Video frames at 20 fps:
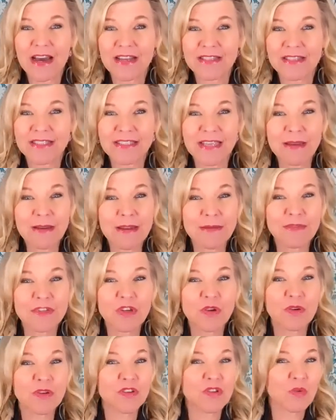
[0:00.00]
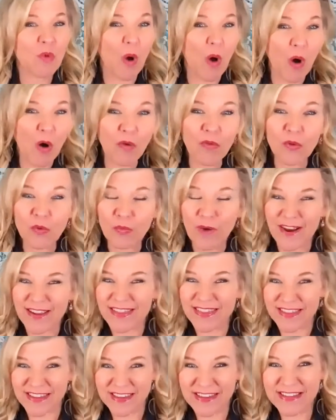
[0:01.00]
Sometimes you can do all the
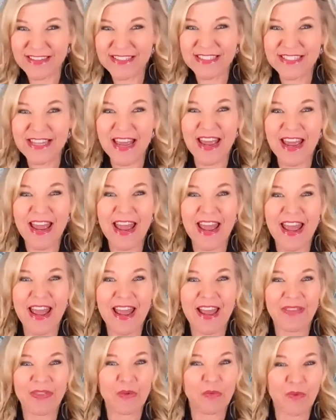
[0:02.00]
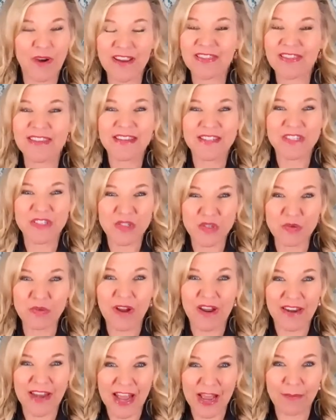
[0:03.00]
right things, and the right things do
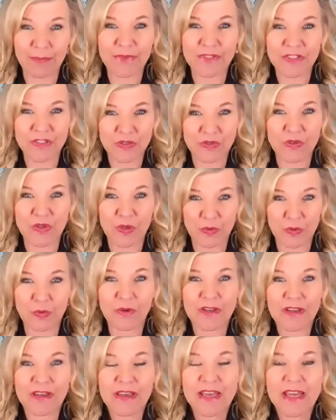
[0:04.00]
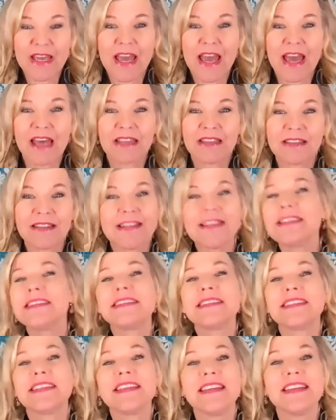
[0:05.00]
not happen to you, at
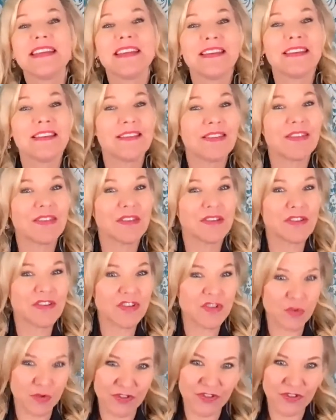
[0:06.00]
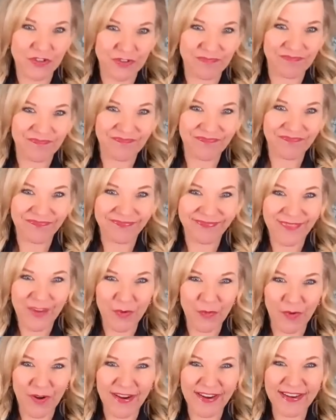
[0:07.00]
least in the short term.
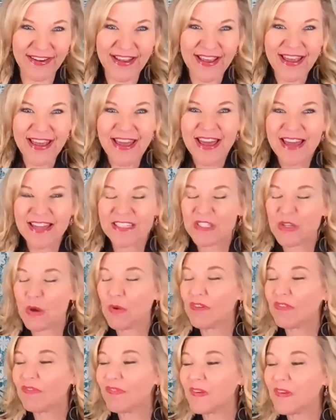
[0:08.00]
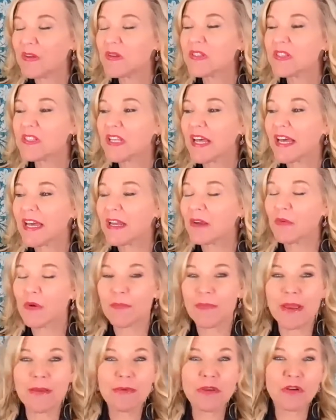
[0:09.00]
Right. And so it feels like, well,
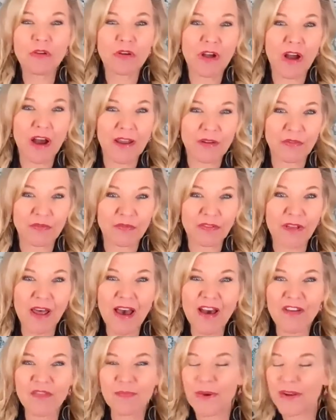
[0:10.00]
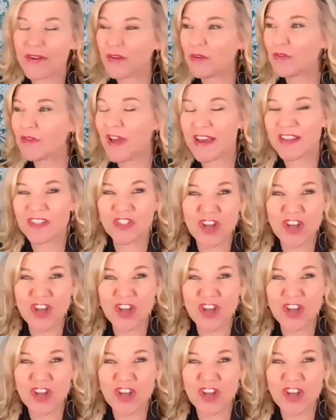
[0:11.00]
maybe you're a God of love, but you're not